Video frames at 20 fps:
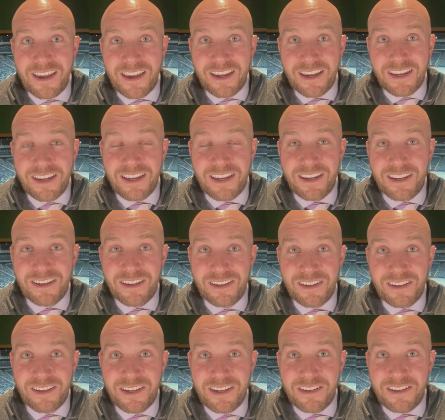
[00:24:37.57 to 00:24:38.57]
he
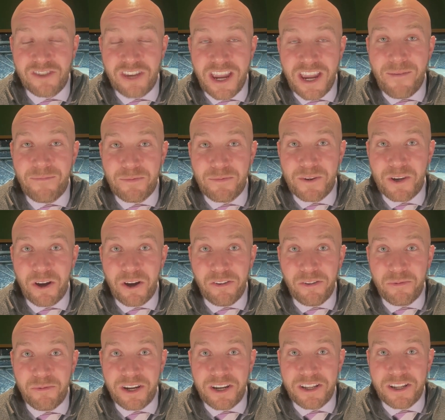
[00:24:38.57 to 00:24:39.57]
jammed me all the
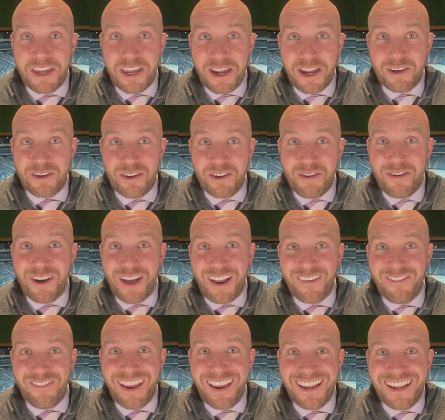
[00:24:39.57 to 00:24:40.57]
way to Cancun
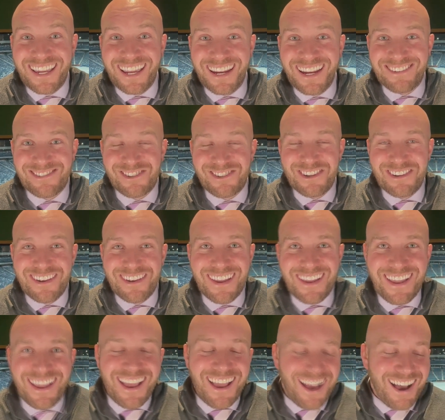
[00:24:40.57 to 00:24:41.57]
on vacation.
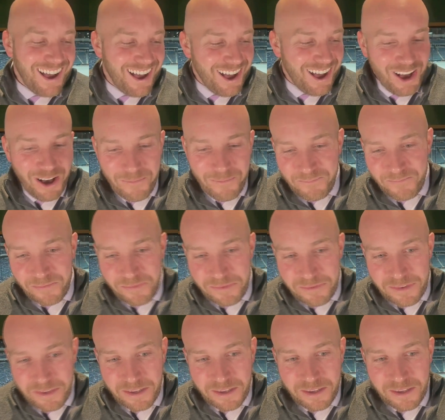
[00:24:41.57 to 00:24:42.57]

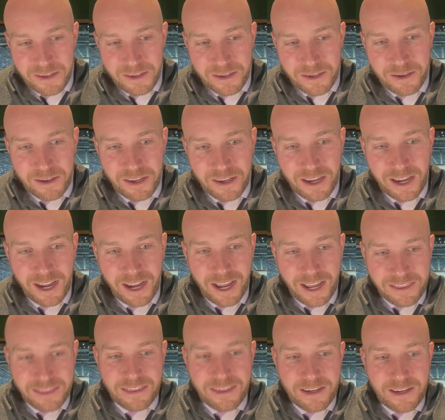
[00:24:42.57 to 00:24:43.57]

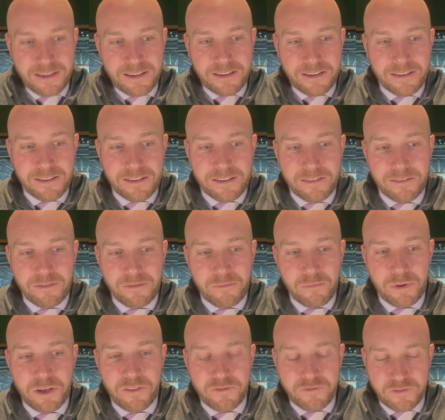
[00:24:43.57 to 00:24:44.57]
I think
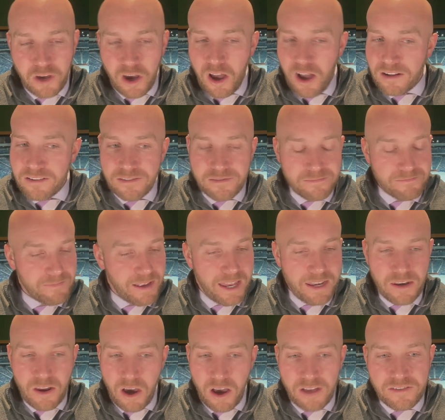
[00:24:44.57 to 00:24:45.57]
we've talked ad
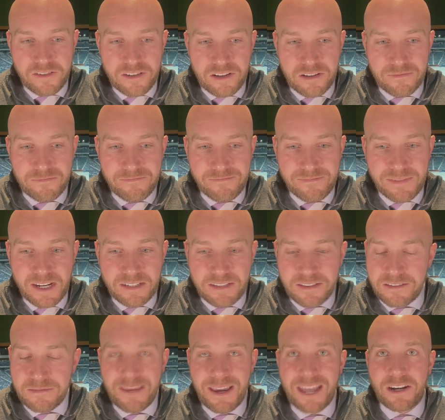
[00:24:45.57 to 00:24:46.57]
nauseum. It
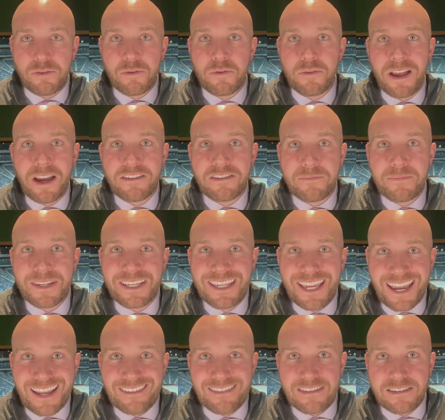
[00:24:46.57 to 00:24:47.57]
doesn't matter who lines up
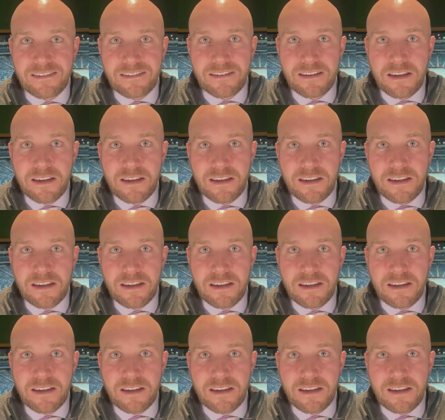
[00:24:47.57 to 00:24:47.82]
against